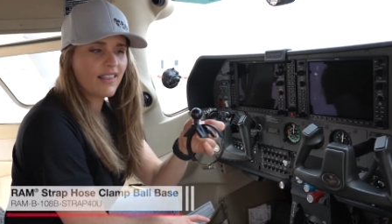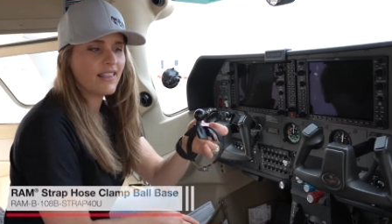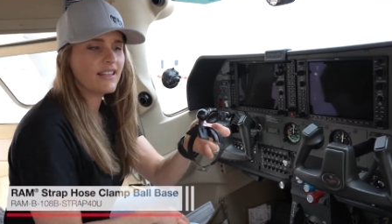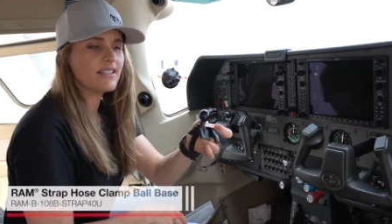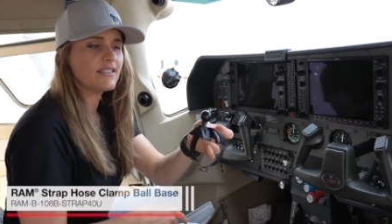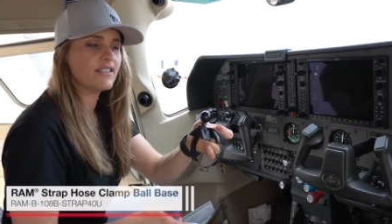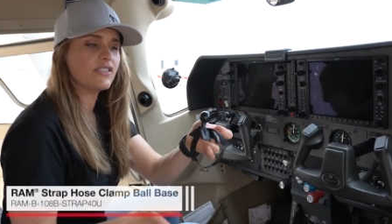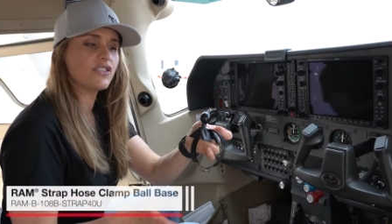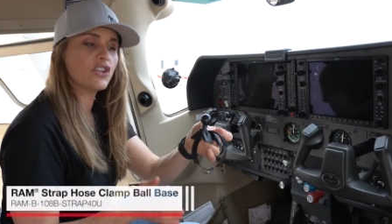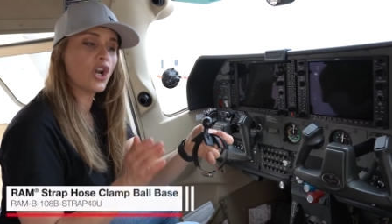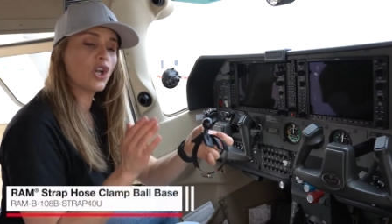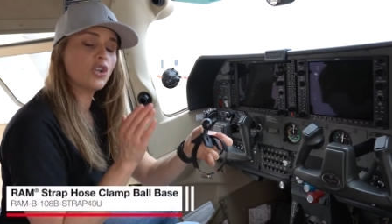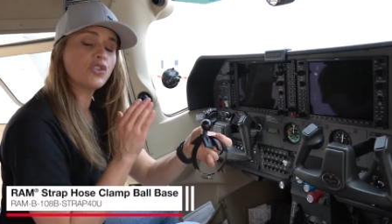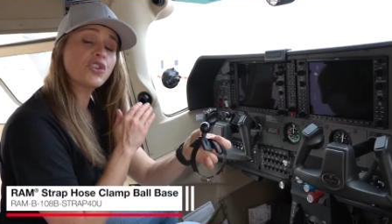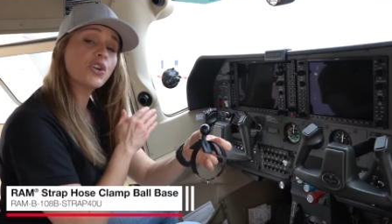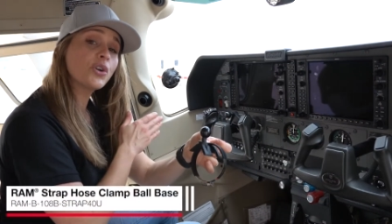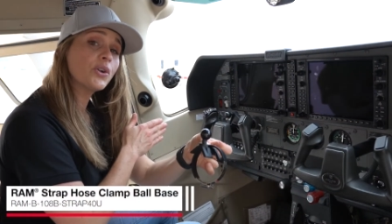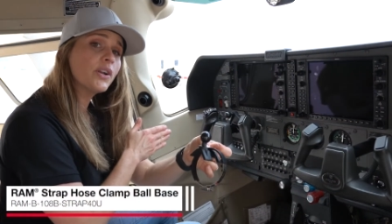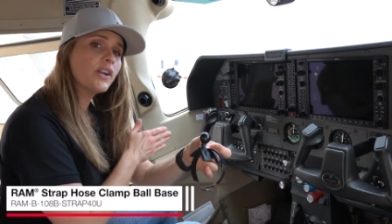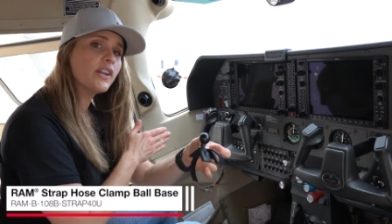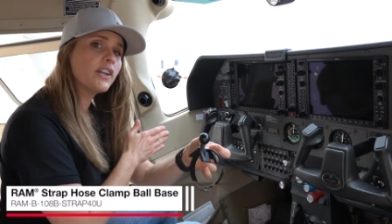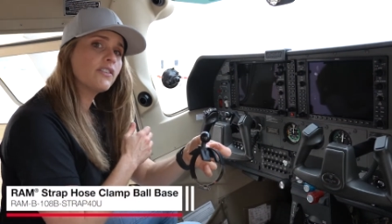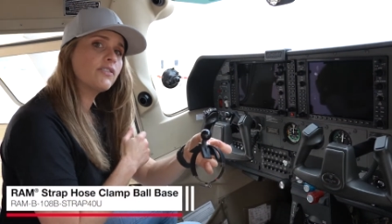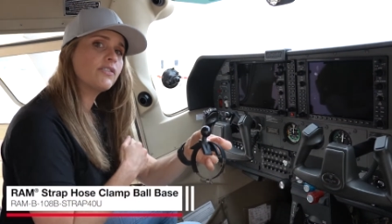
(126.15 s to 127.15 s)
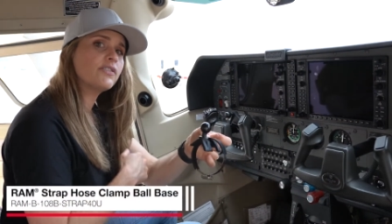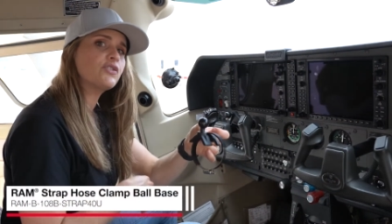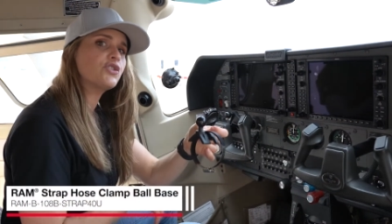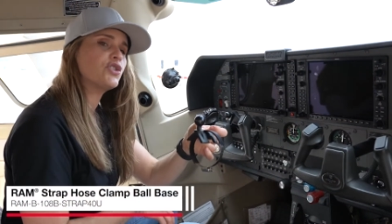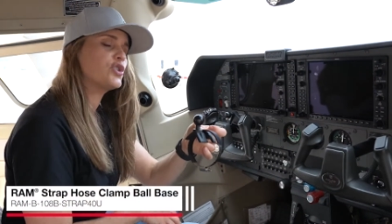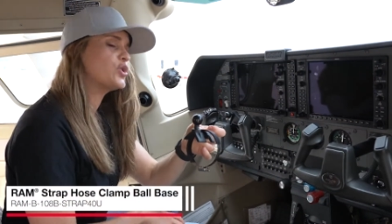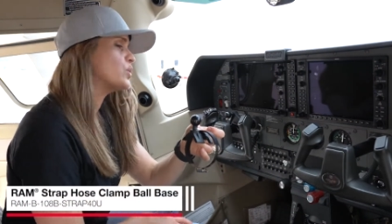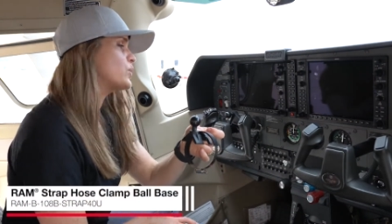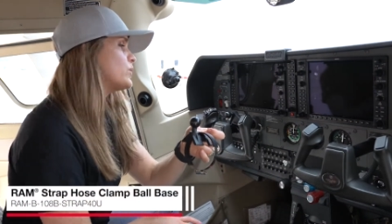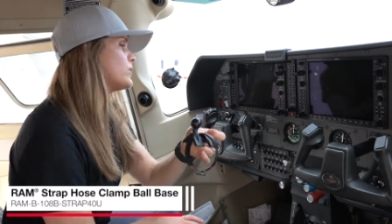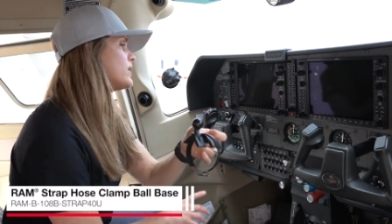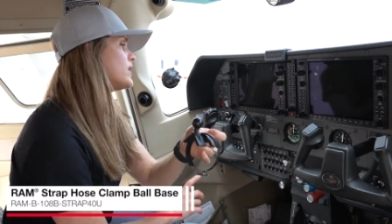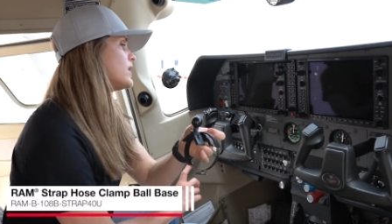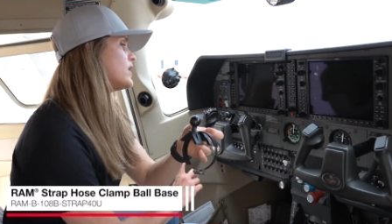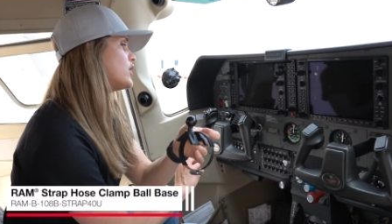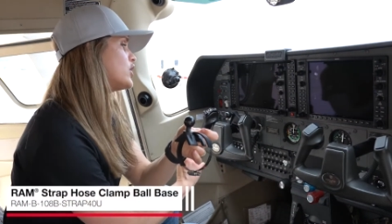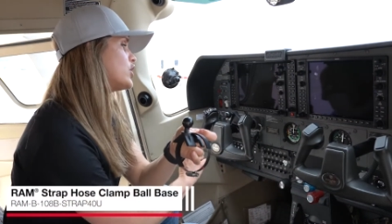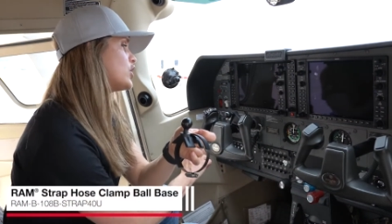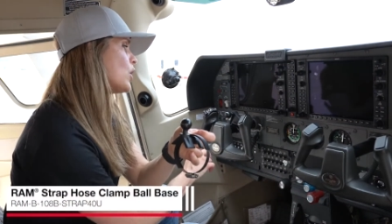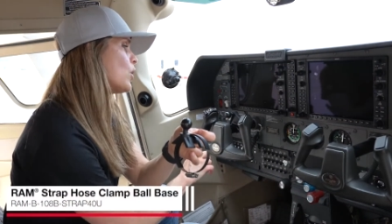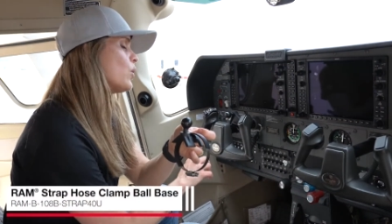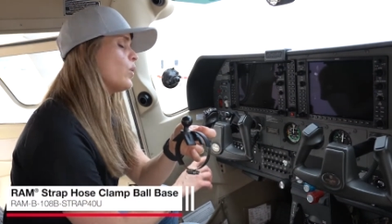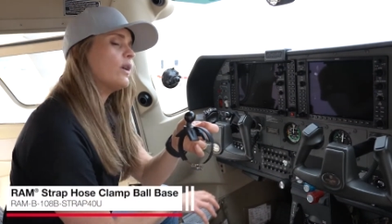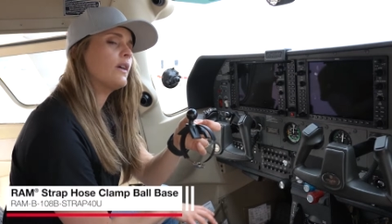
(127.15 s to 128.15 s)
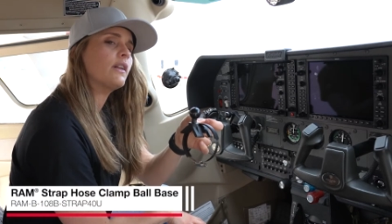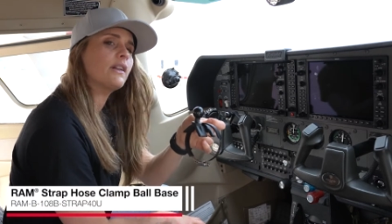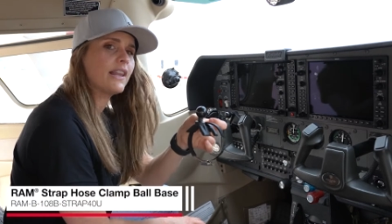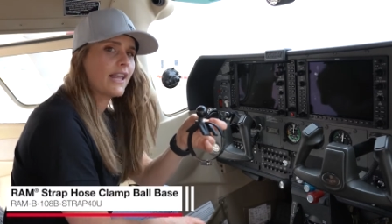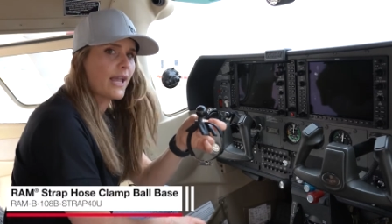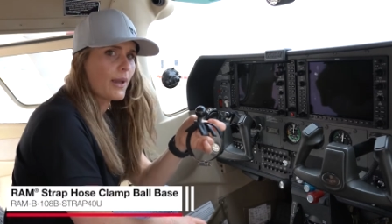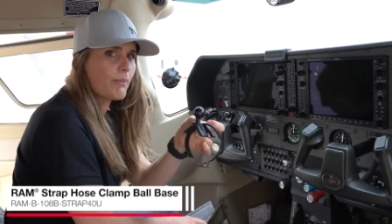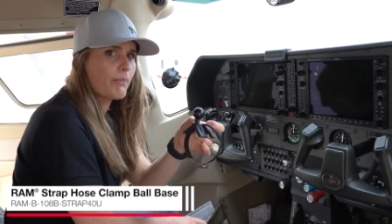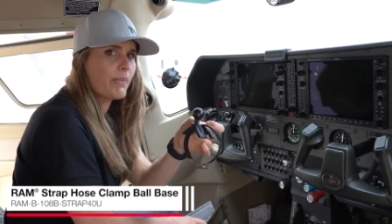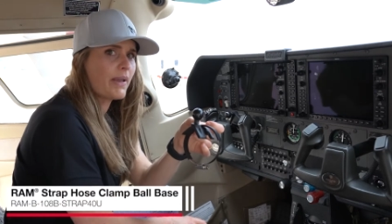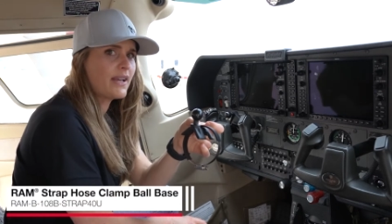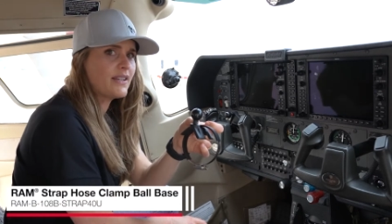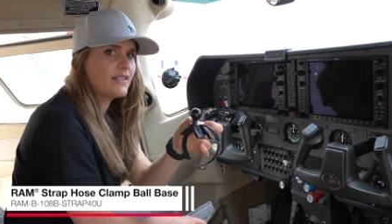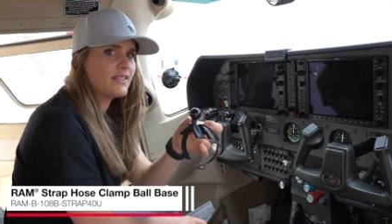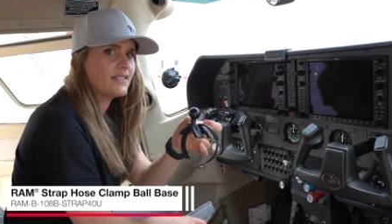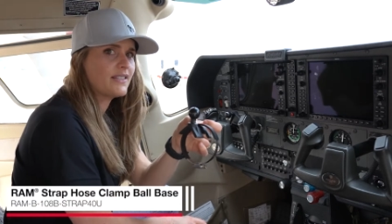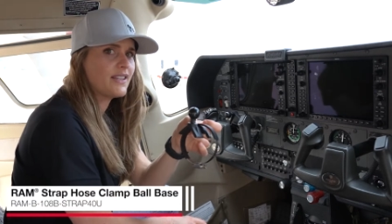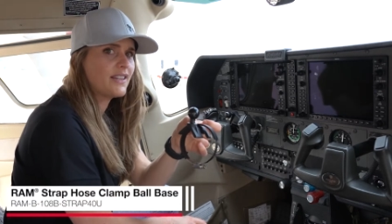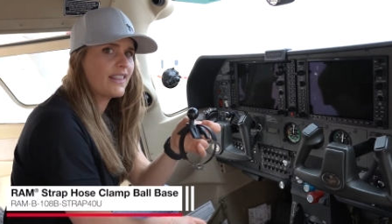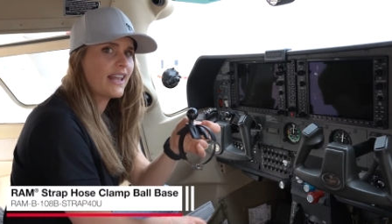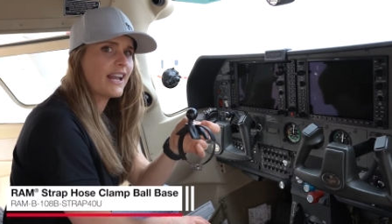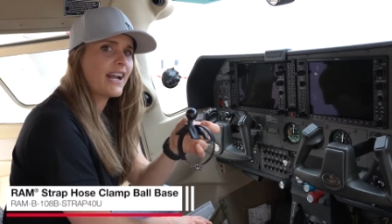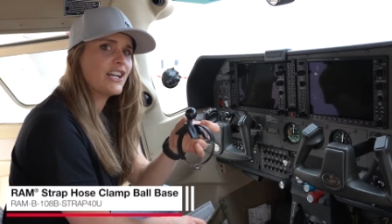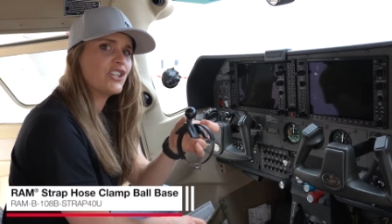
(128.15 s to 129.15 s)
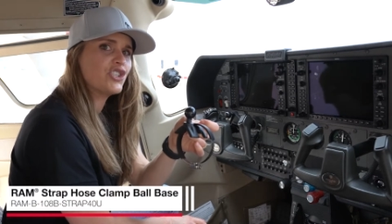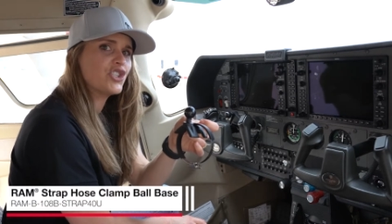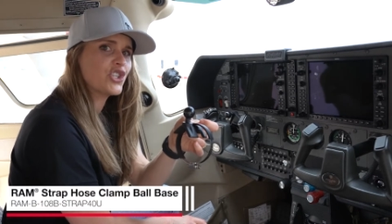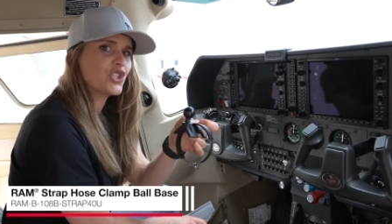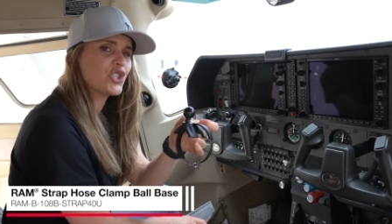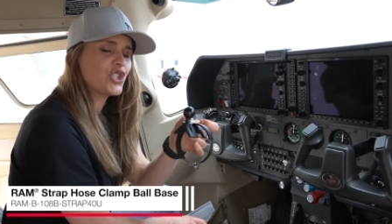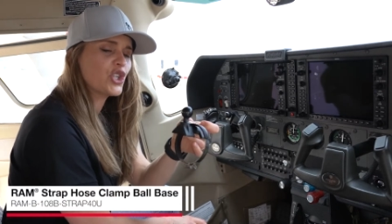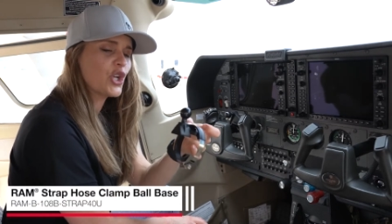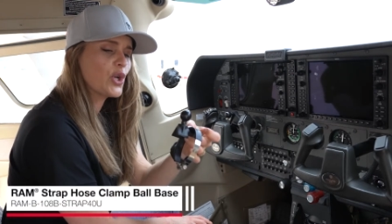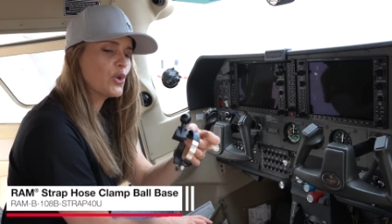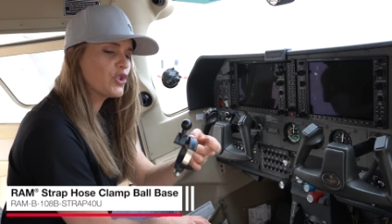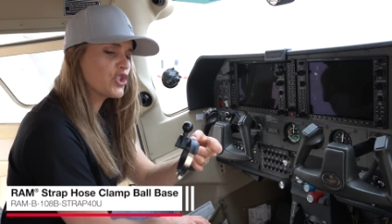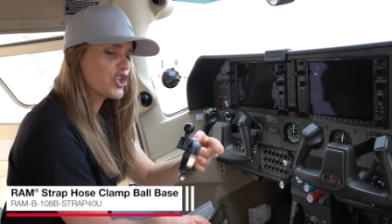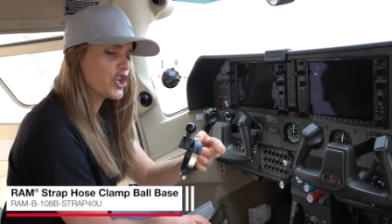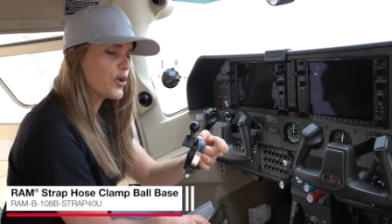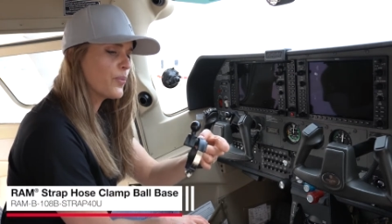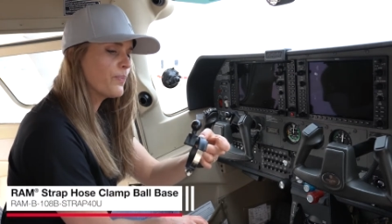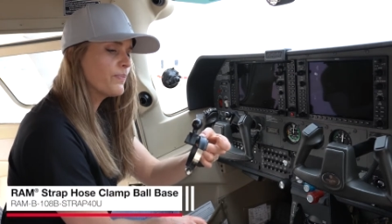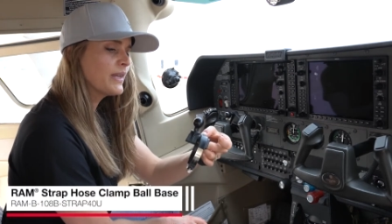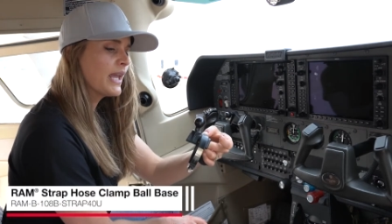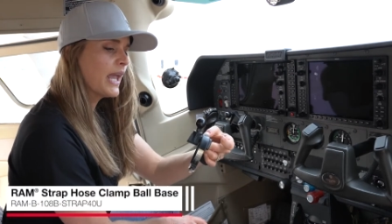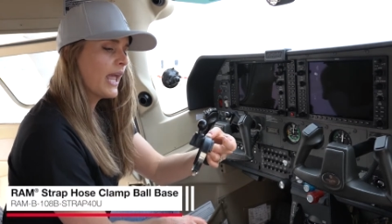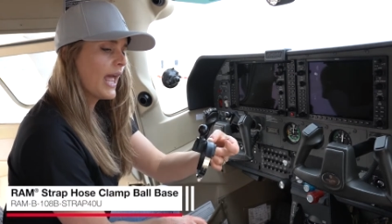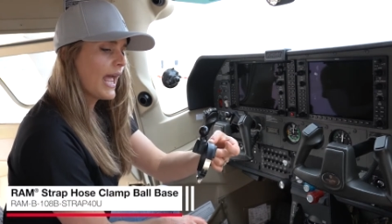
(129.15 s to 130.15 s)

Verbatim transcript: This is an alternative to the yoke clamp base that I just showed you.